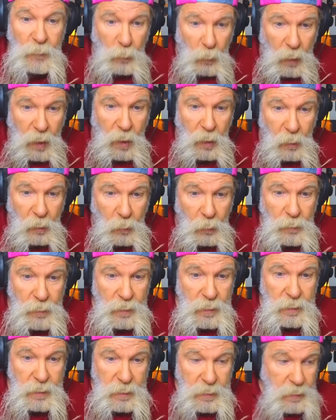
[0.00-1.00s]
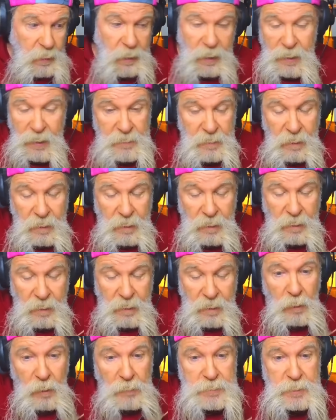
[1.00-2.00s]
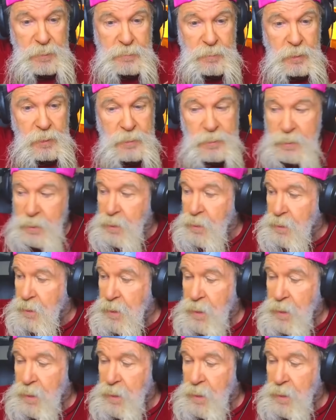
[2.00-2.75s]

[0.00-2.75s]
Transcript: wall, and that's the narcissist.